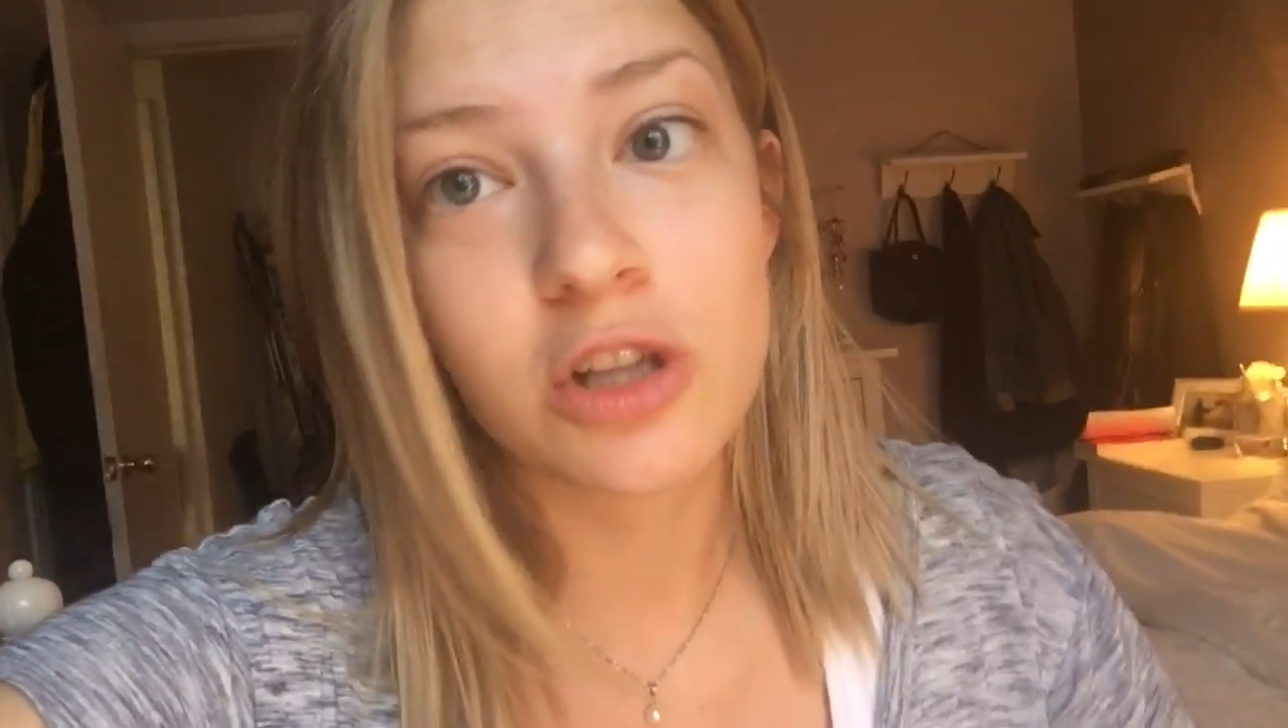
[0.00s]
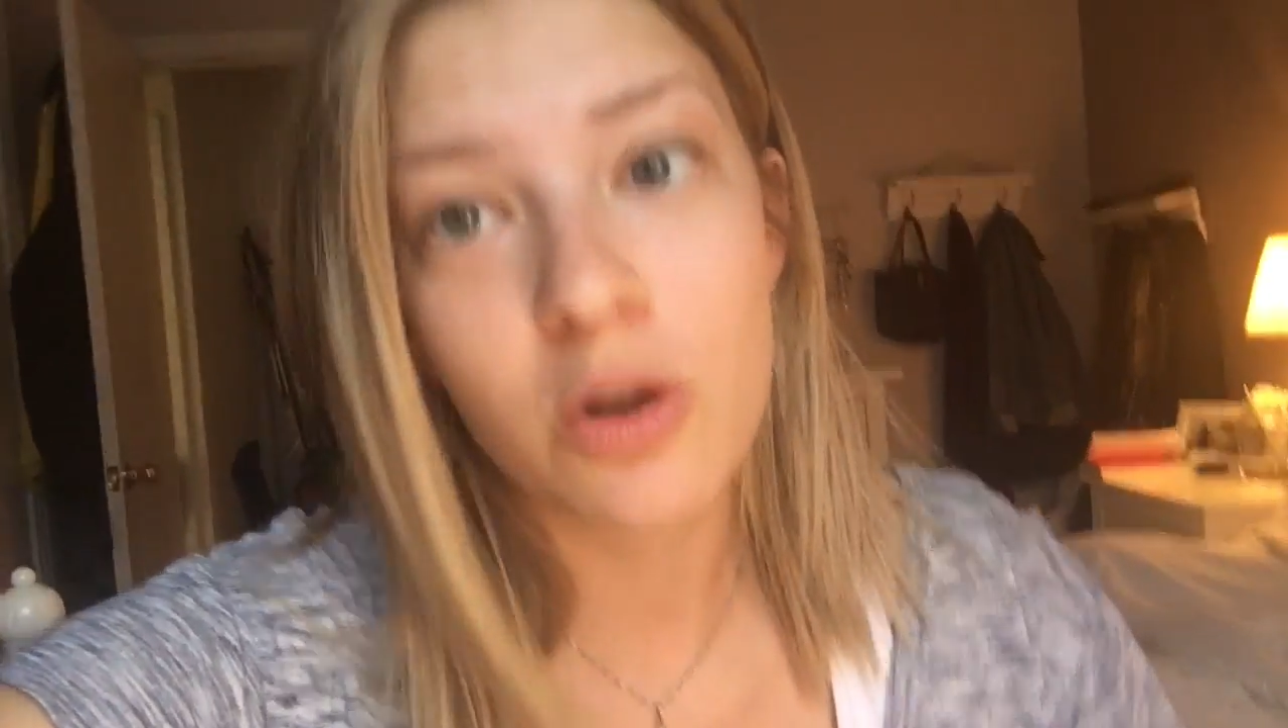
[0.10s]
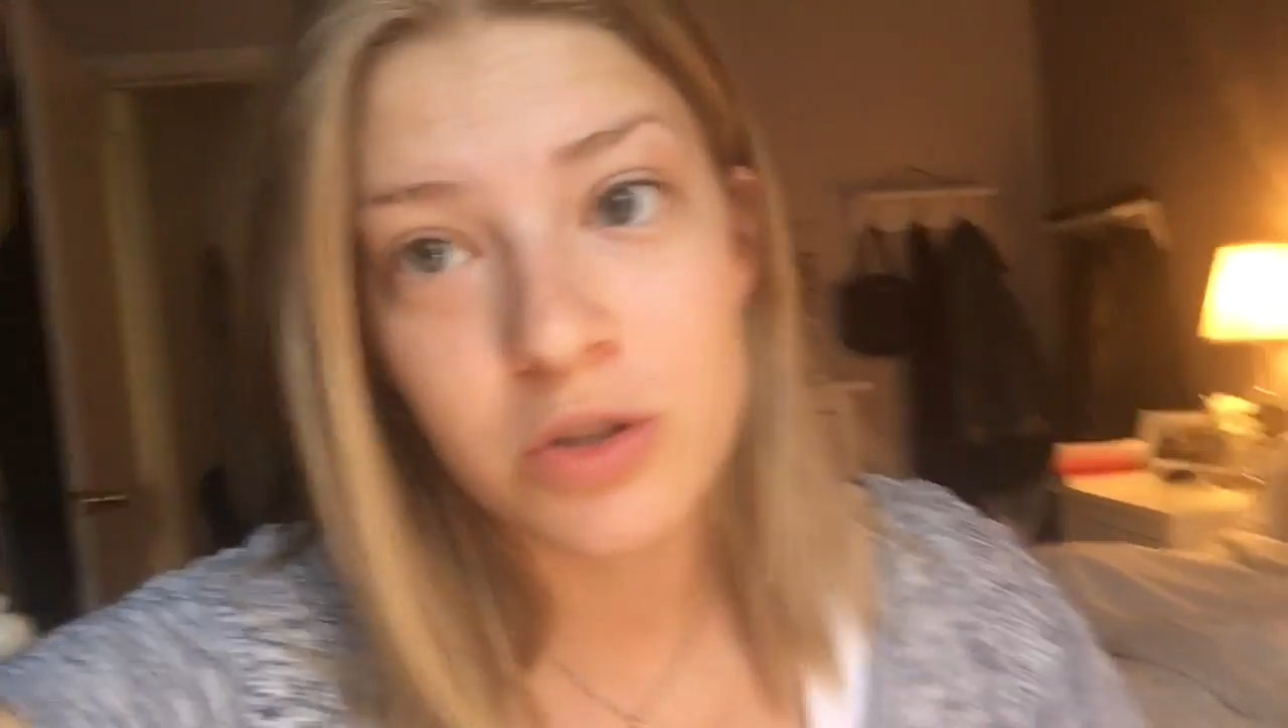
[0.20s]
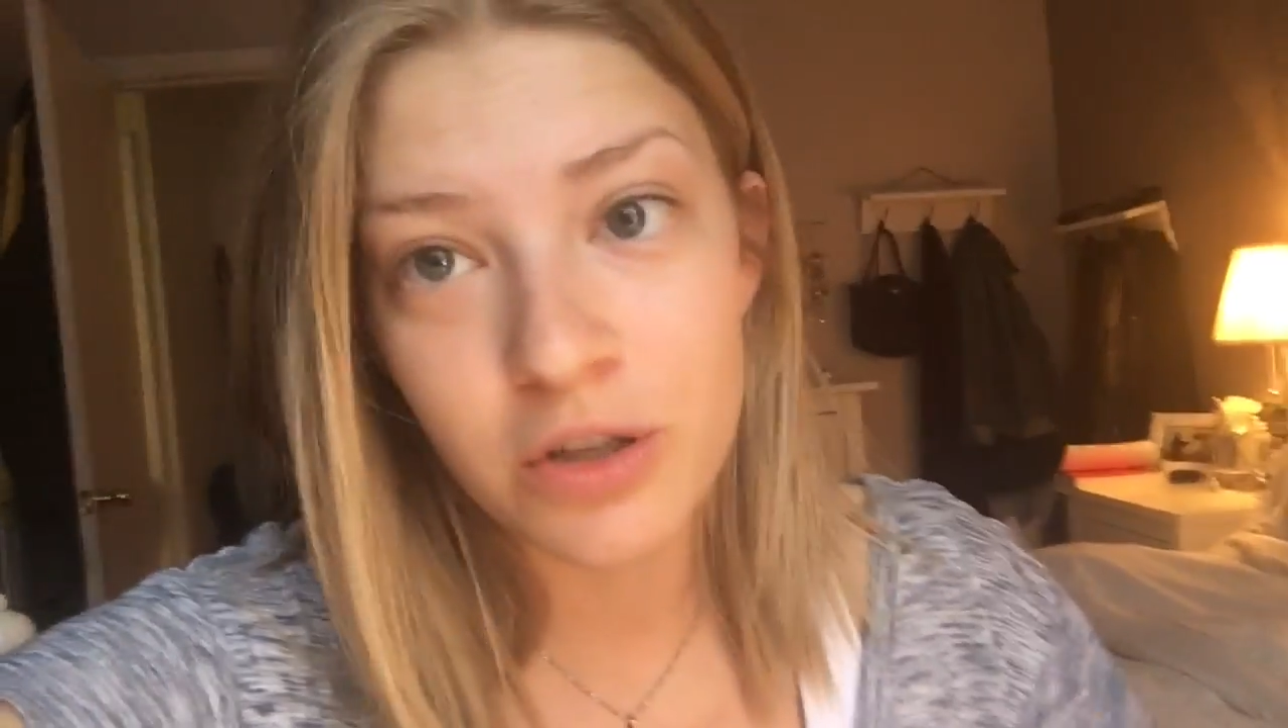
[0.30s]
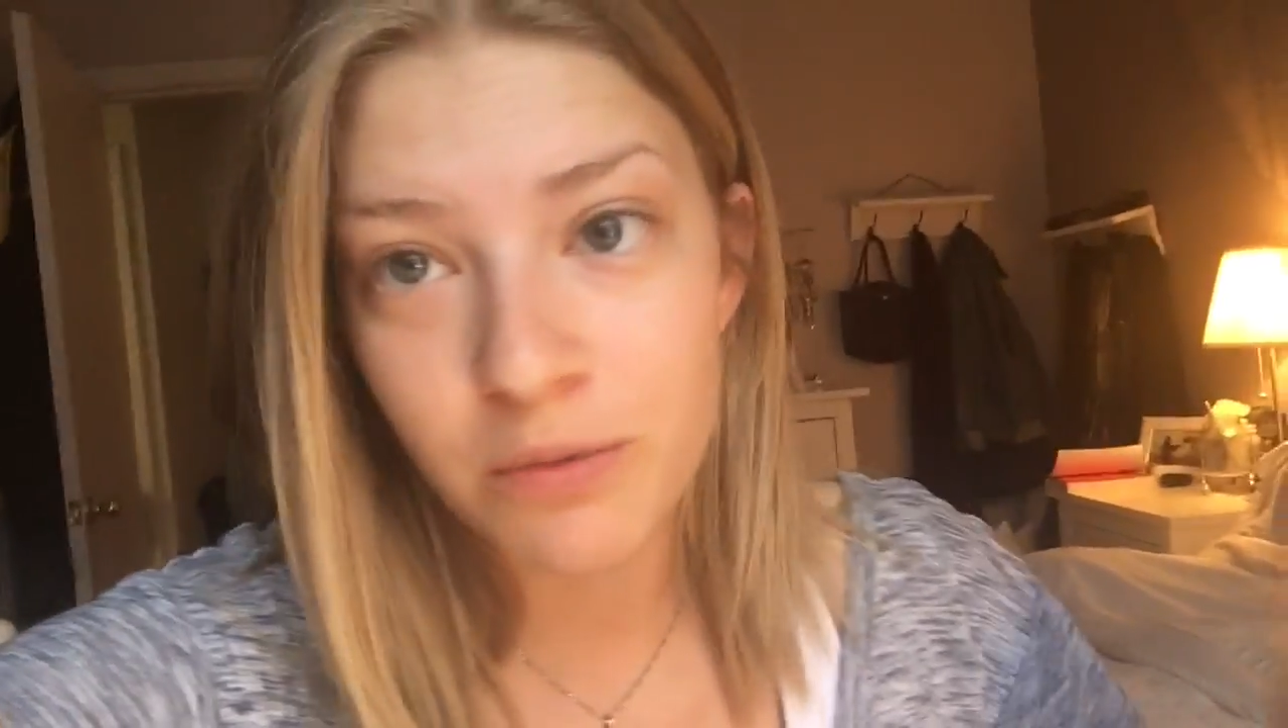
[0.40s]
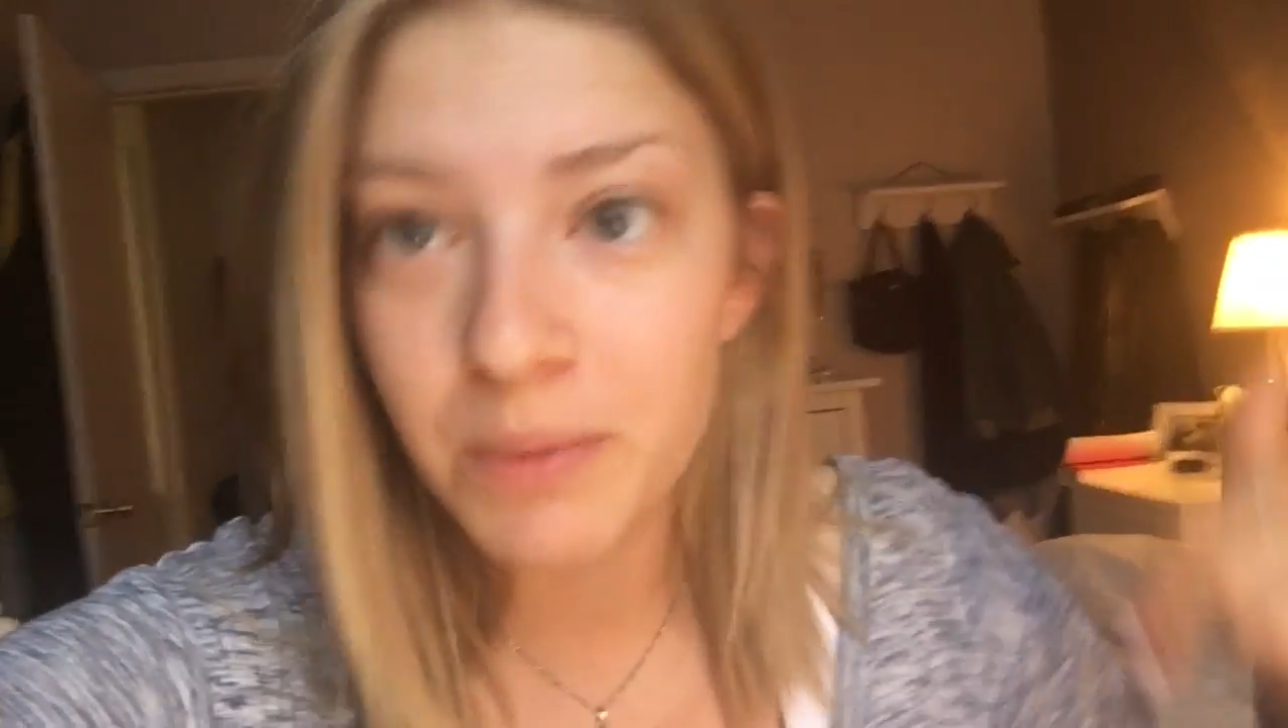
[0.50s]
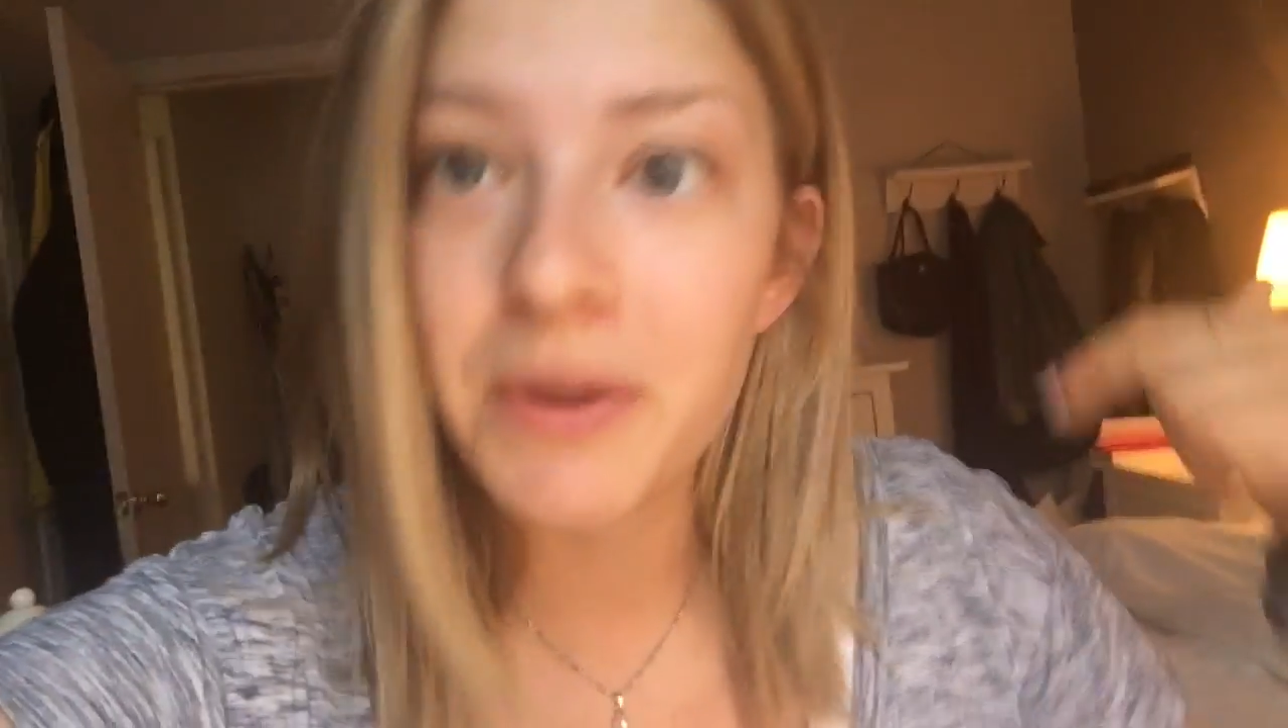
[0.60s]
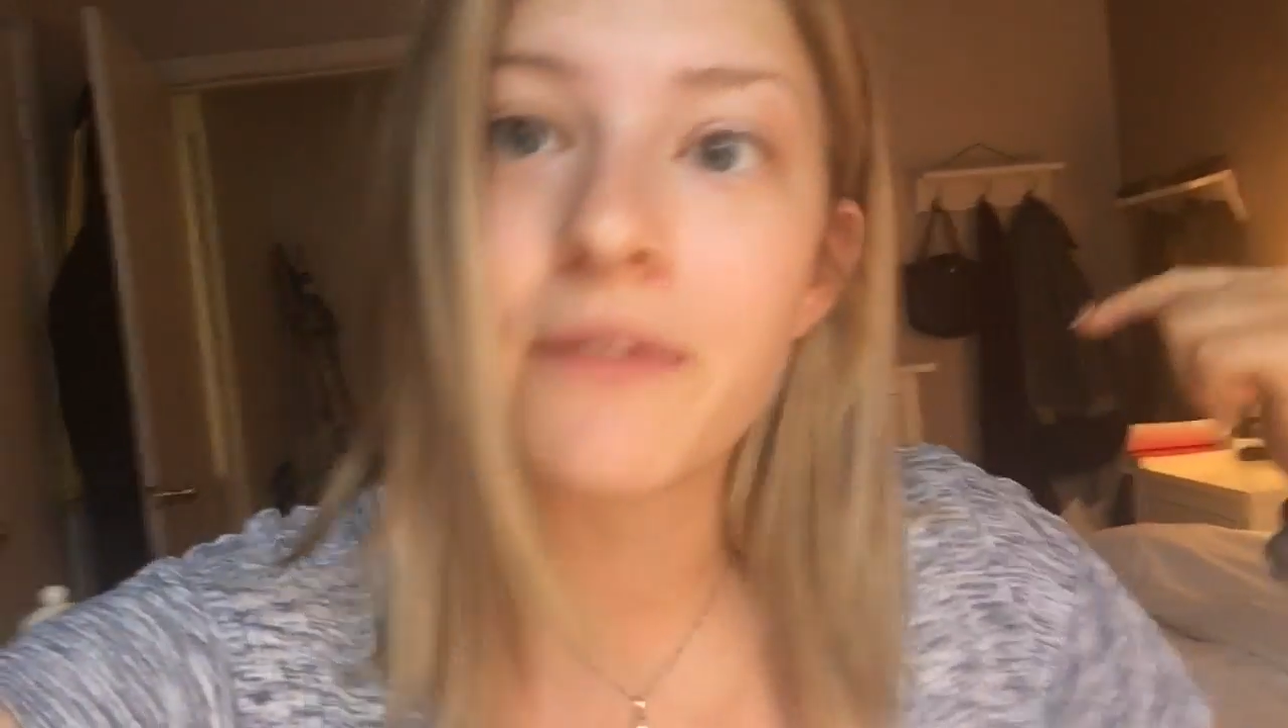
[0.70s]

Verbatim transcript: closer when we